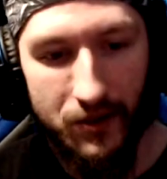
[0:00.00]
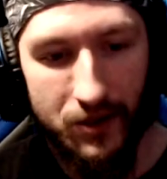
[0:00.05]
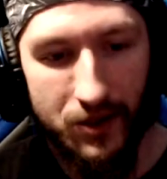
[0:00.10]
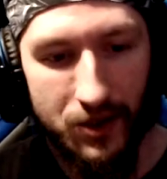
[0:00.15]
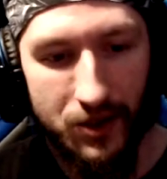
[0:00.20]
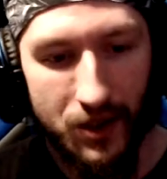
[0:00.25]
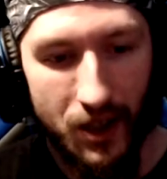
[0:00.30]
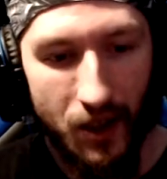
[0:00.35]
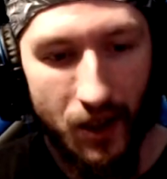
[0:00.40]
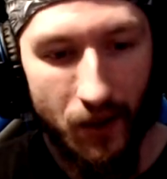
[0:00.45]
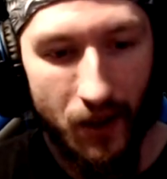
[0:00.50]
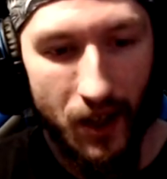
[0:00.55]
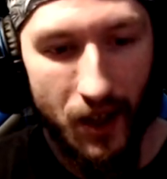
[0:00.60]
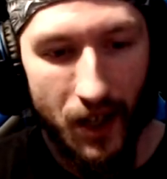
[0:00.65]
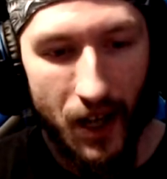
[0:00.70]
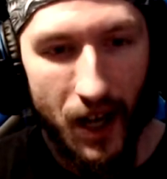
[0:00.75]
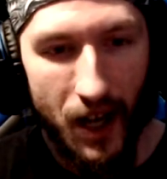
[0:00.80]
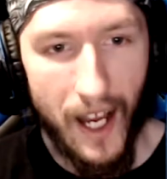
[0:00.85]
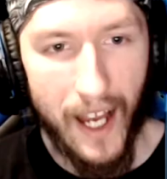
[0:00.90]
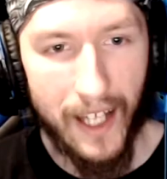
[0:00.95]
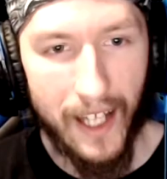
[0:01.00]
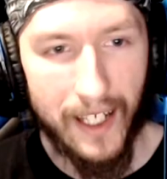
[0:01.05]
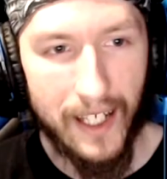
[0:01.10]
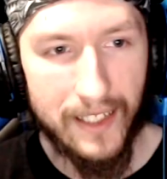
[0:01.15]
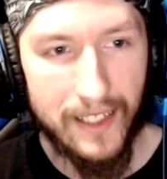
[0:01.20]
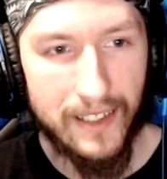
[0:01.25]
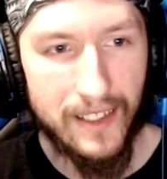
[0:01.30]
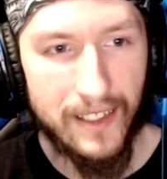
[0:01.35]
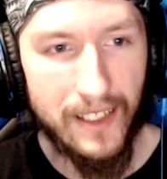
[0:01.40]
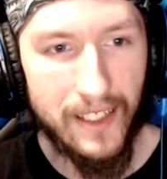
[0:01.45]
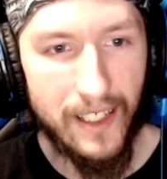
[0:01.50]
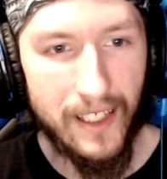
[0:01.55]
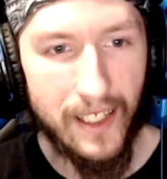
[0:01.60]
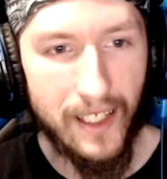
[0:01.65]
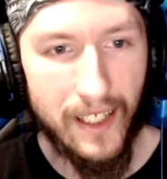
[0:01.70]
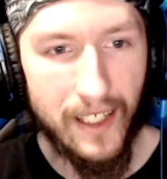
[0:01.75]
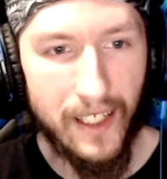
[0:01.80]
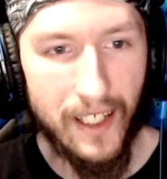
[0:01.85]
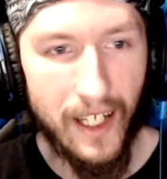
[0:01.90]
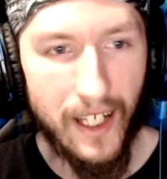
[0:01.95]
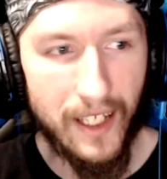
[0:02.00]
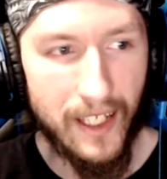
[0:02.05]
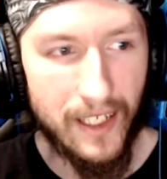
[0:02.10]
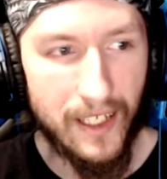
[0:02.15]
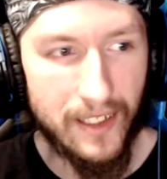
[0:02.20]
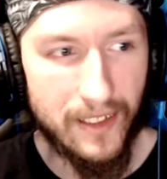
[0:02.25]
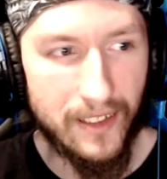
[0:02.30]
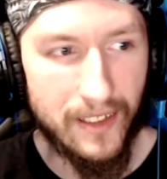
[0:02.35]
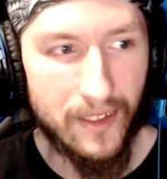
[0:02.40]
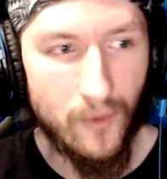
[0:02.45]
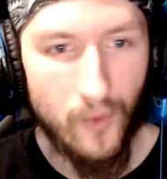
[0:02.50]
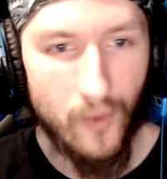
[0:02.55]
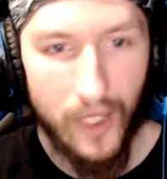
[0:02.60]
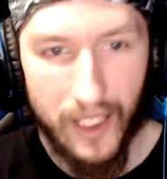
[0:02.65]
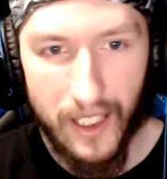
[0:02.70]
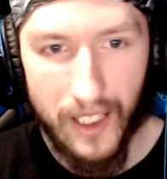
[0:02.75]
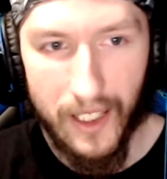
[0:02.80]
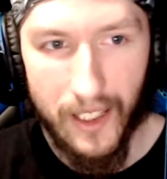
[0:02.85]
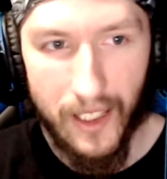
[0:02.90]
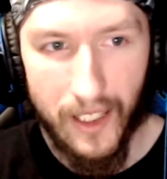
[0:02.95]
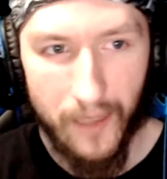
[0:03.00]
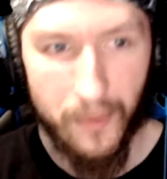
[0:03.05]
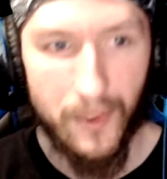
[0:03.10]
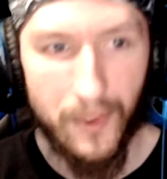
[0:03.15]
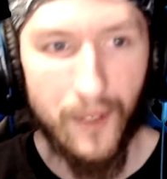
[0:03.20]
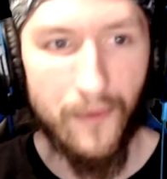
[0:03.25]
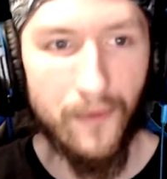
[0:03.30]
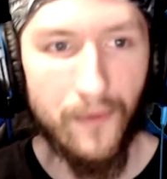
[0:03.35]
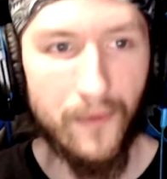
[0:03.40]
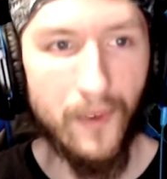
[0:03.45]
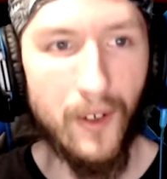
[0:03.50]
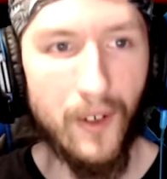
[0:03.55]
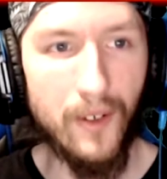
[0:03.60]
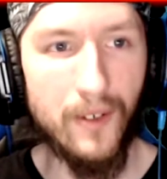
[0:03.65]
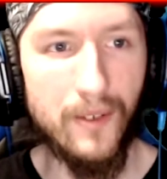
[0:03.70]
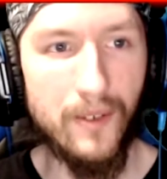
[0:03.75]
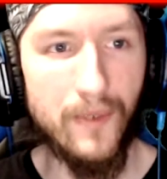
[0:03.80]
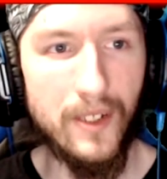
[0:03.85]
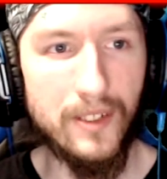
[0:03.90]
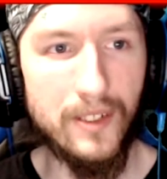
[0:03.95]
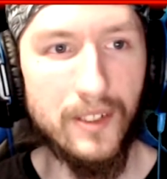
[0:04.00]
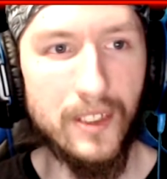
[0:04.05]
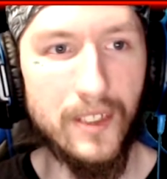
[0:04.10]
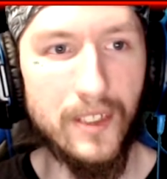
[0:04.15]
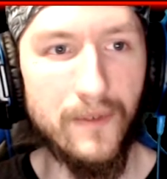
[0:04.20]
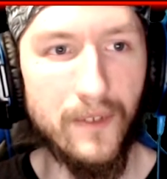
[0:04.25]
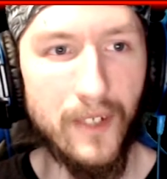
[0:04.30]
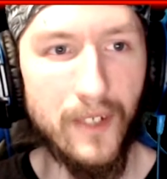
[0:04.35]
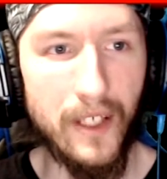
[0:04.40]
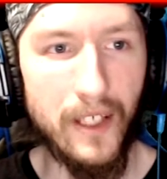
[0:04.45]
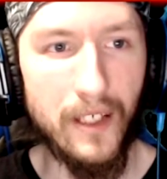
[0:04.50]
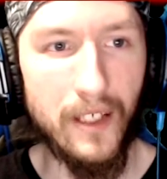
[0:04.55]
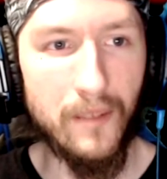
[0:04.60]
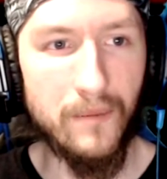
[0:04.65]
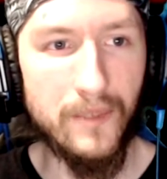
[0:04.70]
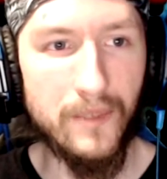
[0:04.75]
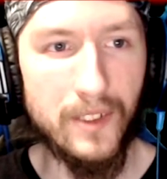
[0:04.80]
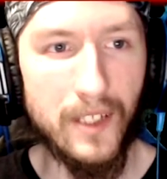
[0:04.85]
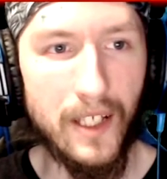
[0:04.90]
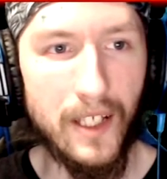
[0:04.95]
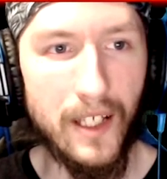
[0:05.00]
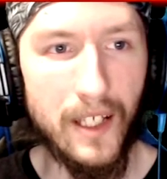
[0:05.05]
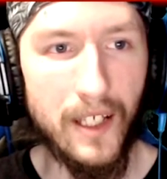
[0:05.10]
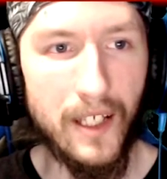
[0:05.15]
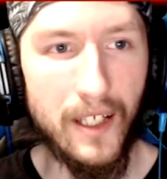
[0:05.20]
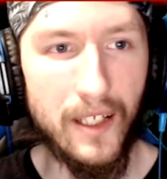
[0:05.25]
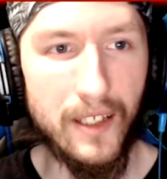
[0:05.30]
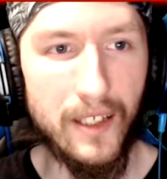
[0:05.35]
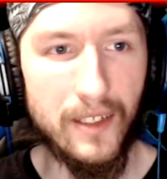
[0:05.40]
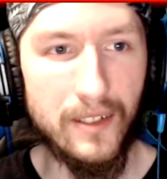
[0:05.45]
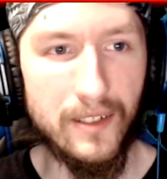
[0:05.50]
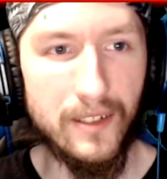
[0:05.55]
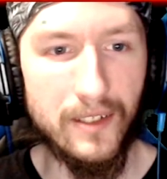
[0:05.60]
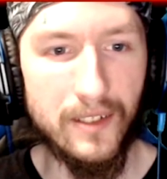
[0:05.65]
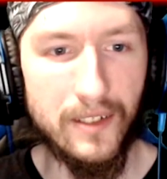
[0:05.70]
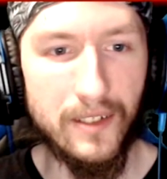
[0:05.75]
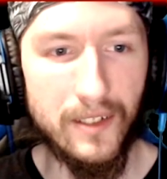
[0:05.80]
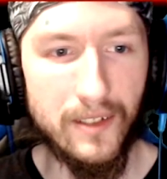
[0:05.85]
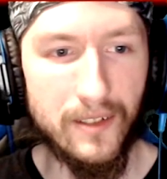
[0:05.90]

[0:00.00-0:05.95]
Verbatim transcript: So I got the, uh, I got the wiki up of all the Resident Evil games, and